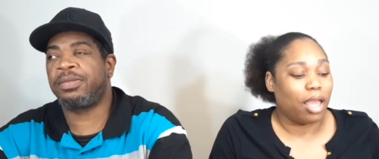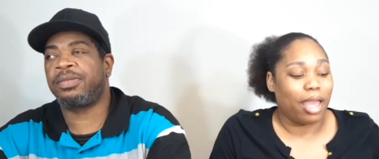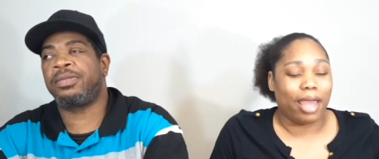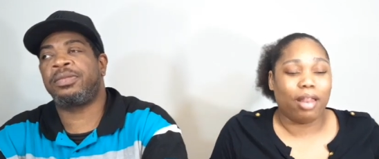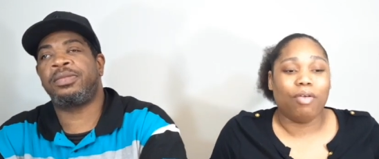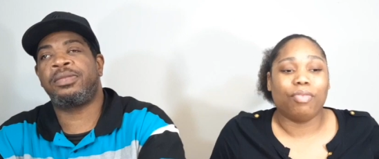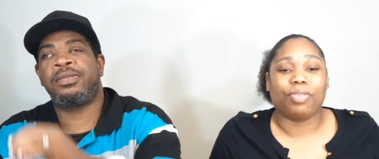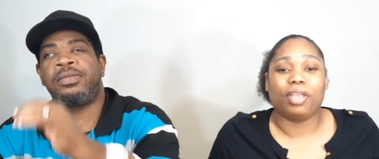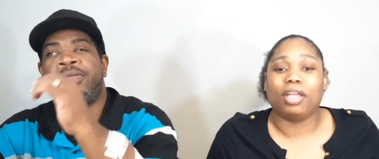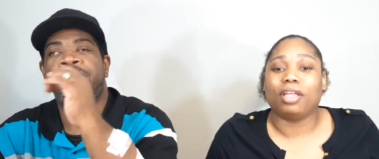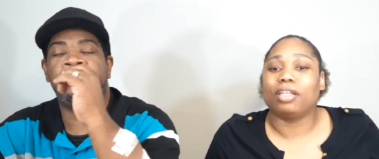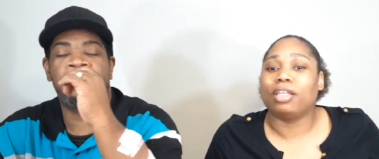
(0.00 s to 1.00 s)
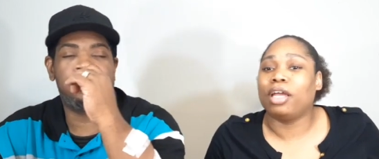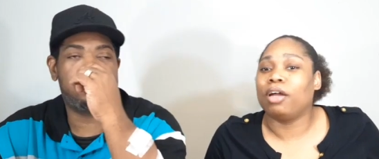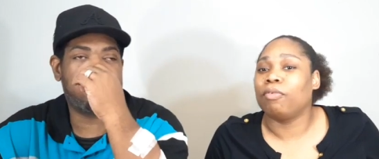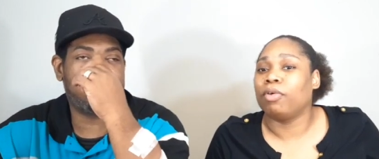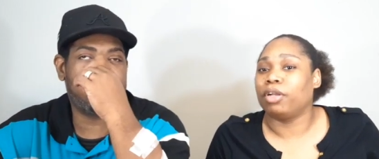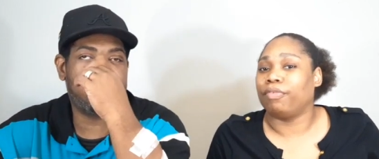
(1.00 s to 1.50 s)
Speaker 1: I don't think
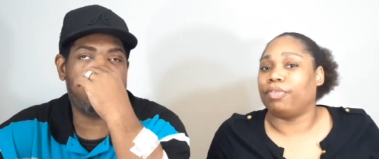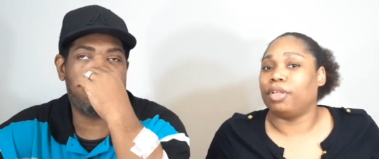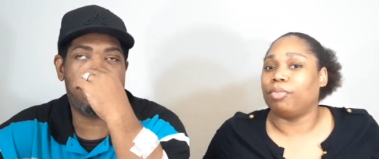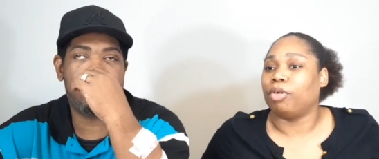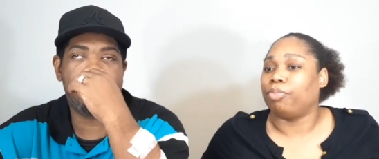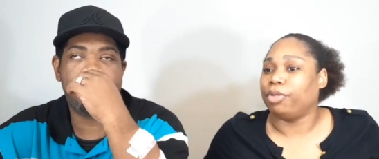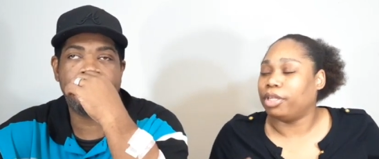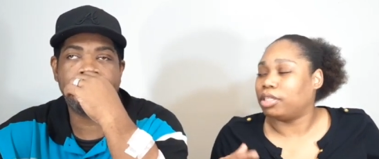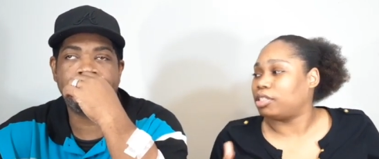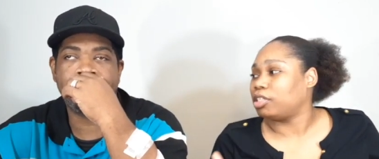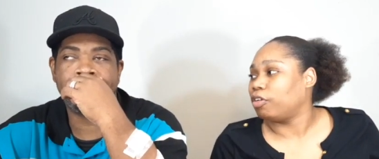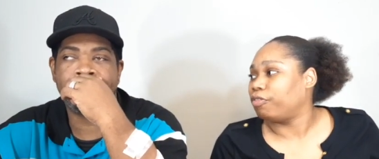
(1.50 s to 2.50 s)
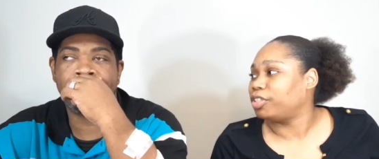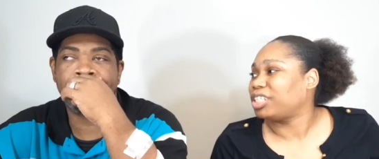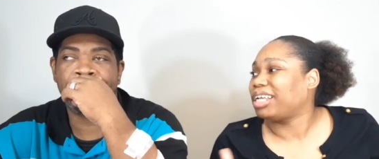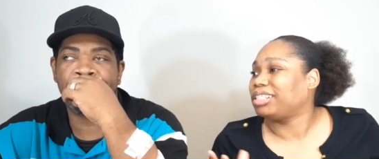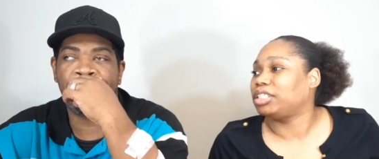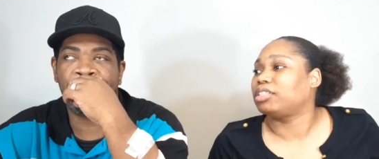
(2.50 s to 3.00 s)
now one of them are being selfish.
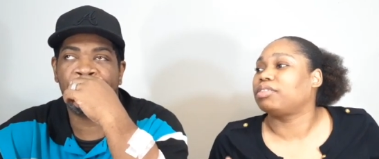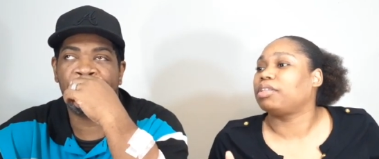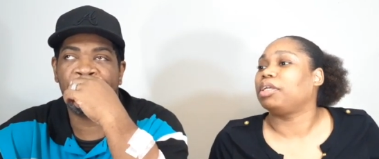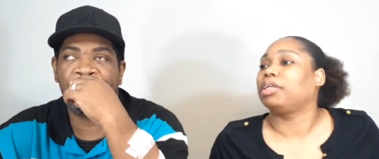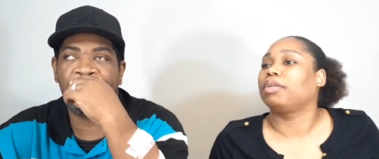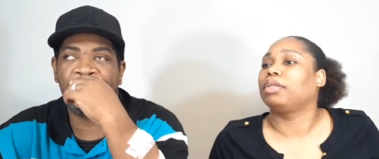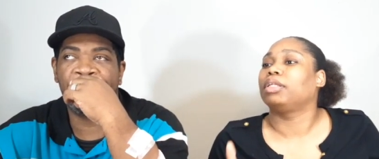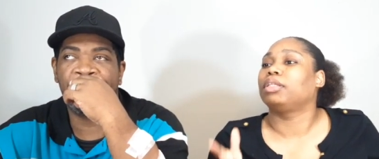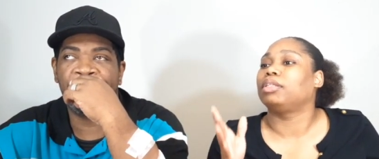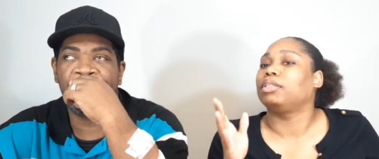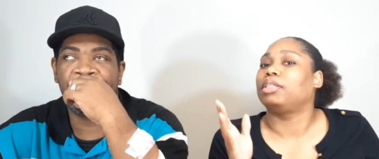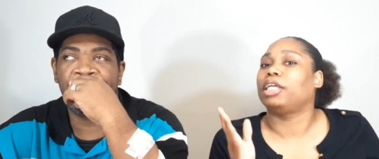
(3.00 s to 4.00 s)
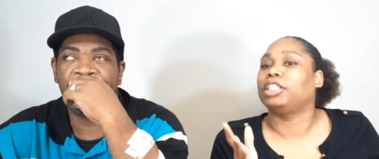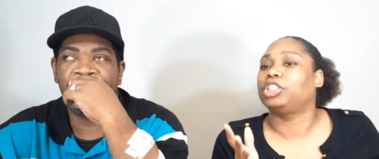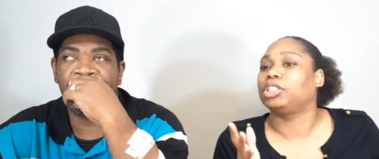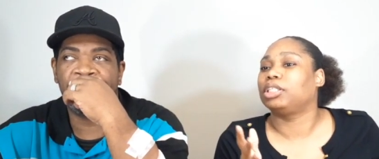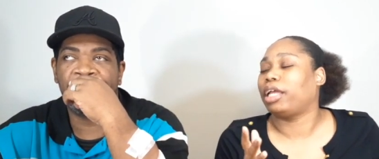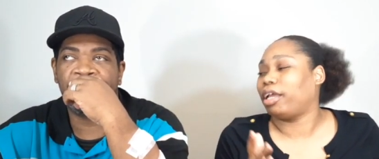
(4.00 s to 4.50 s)
I just think they
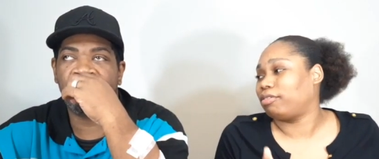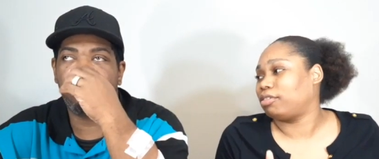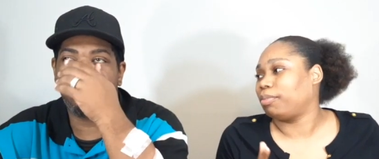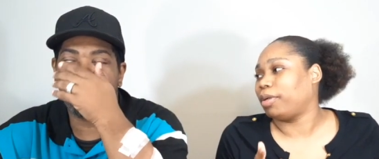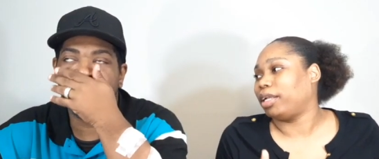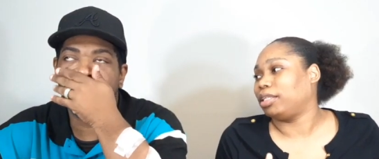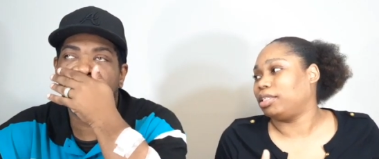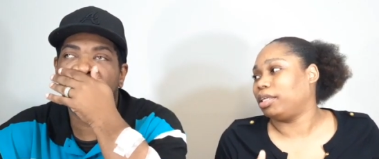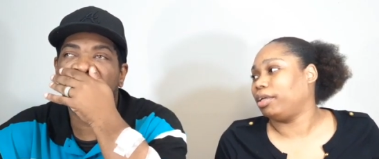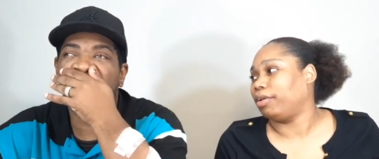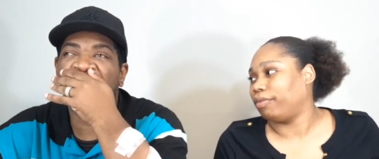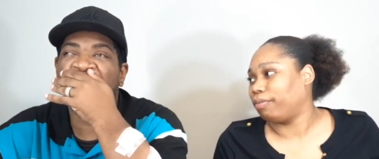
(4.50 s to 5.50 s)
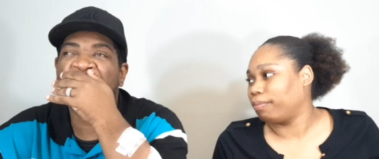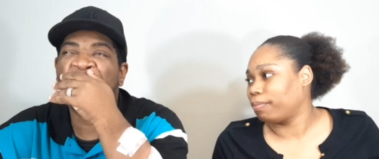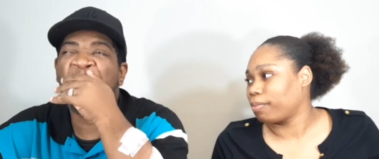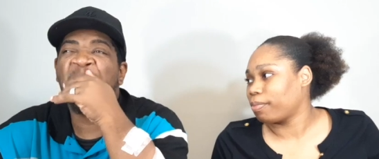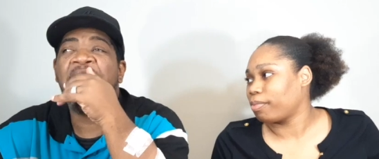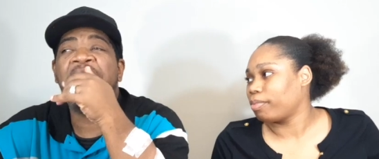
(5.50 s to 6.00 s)
should have somebody to help.
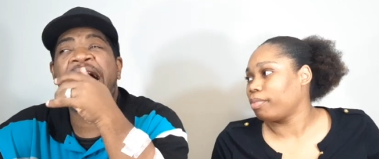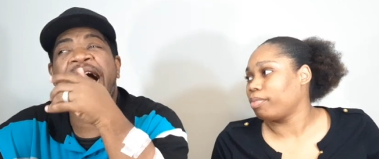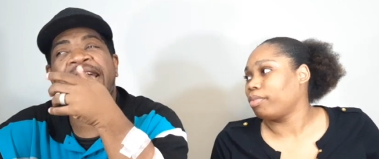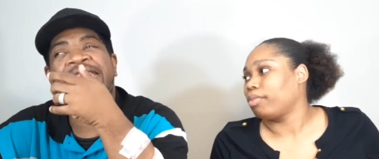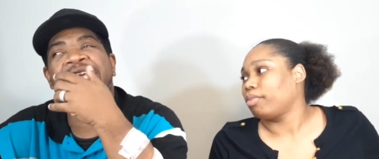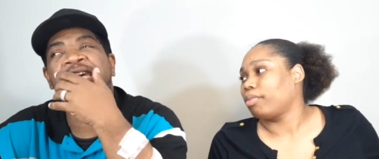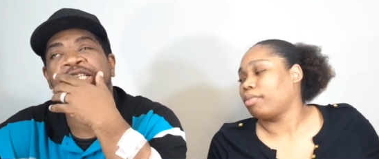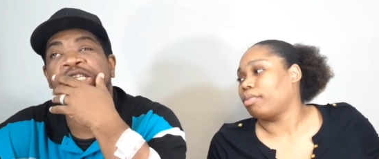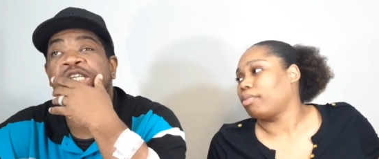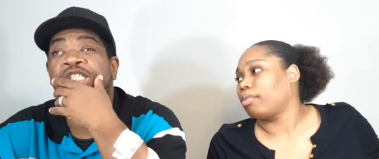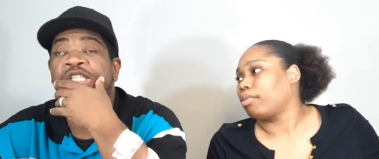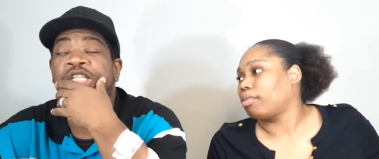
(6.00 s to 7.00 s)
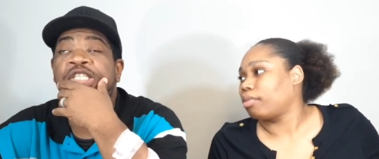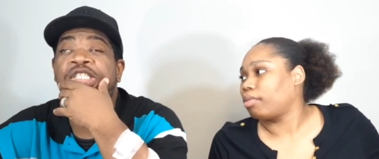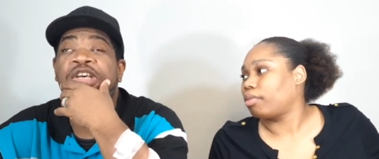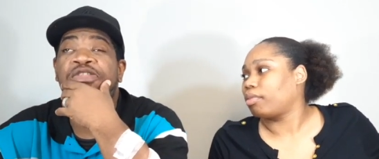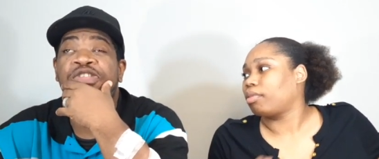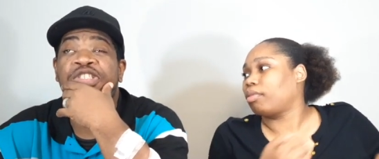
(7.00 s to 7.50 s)
Speaker 2: I think it is a little
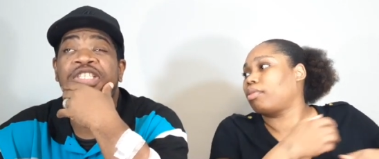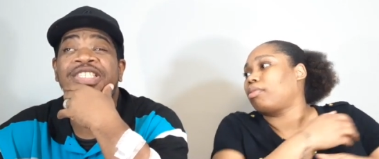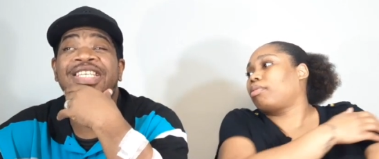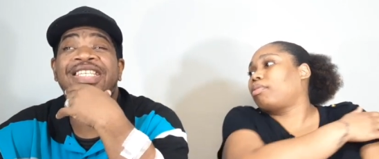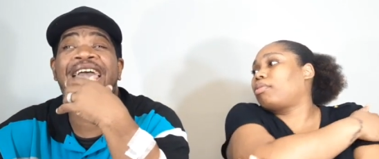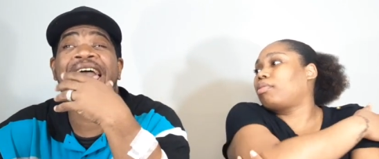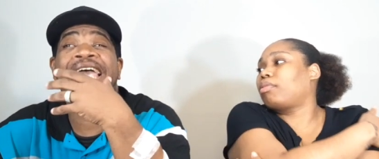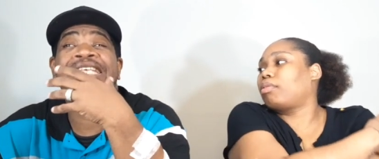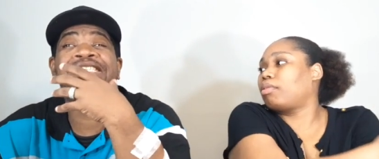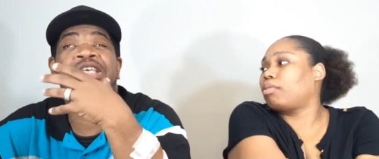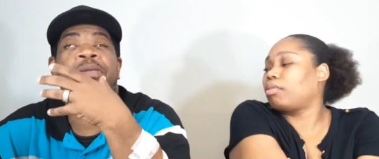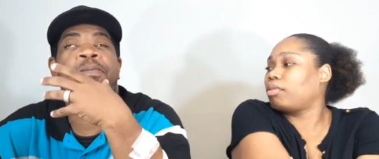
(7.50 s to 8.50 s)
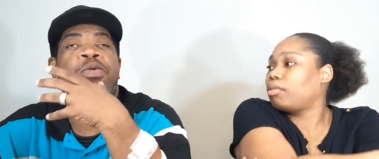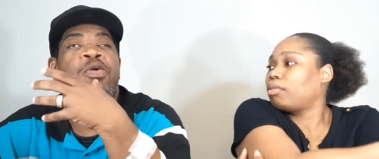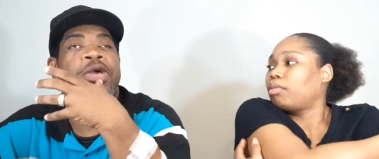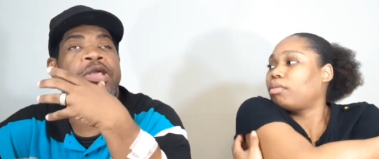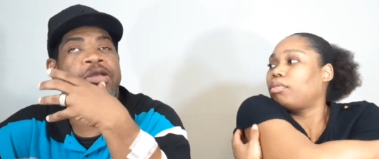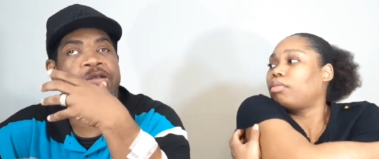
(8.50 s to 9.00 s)
selfish at some
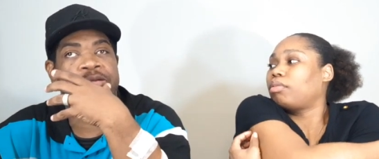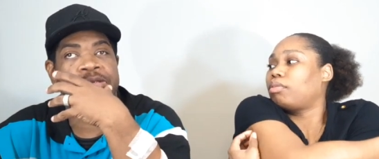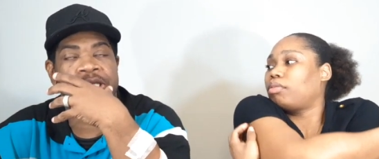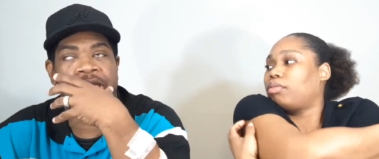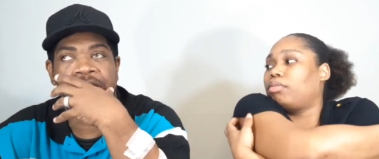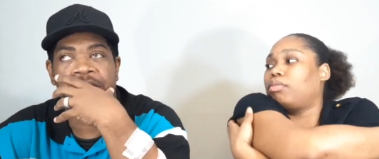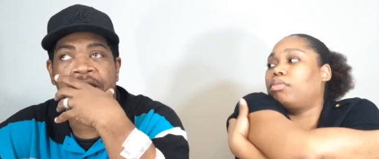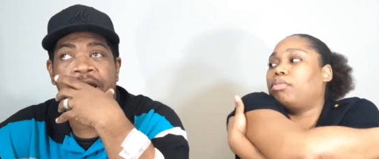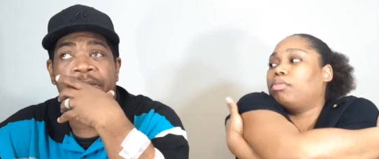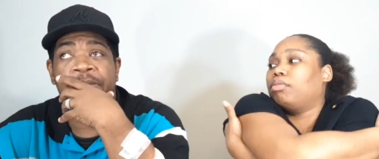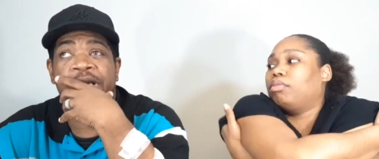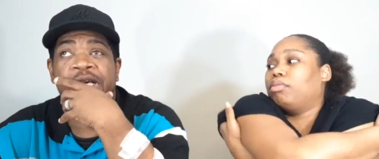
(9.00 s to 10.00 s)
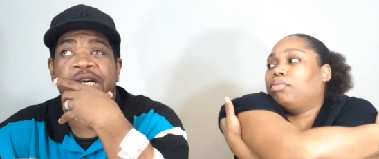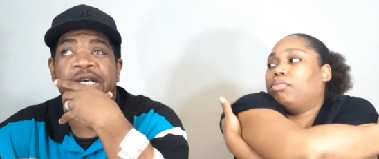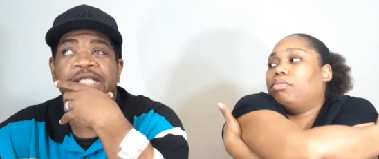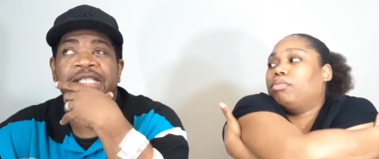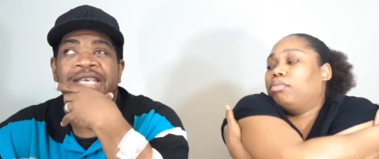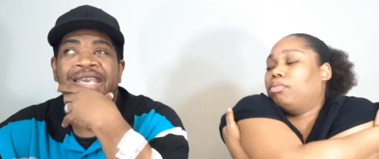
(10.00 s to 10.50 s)
point. You know what I'm saying?
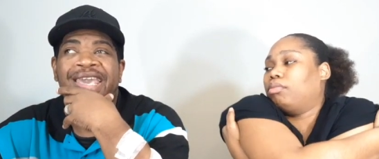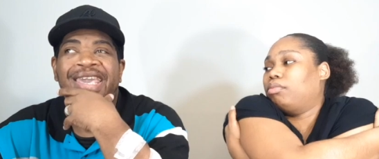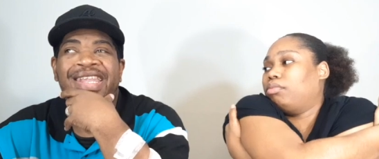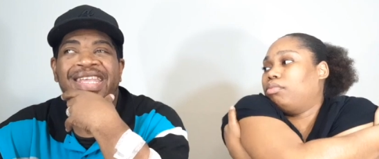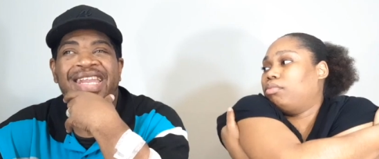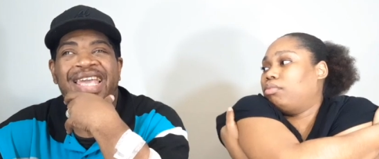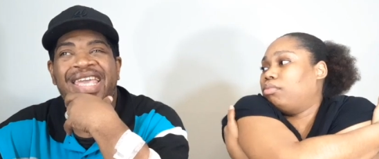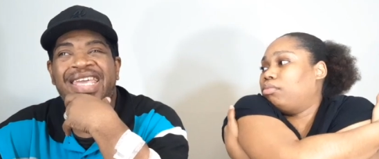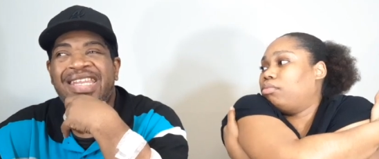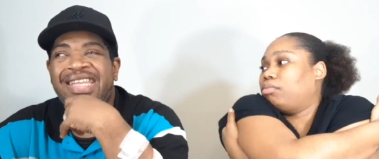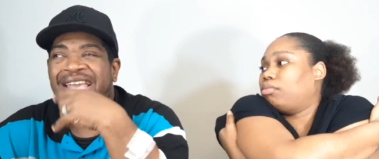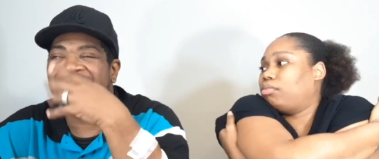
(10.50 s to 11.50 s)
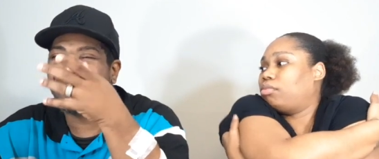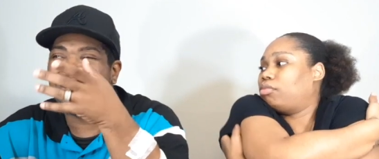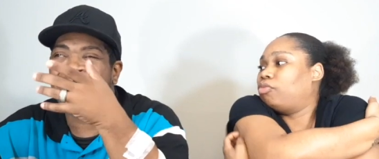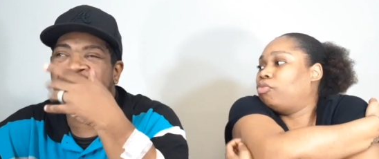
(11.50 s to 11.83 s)
Because and and, and I, I mean,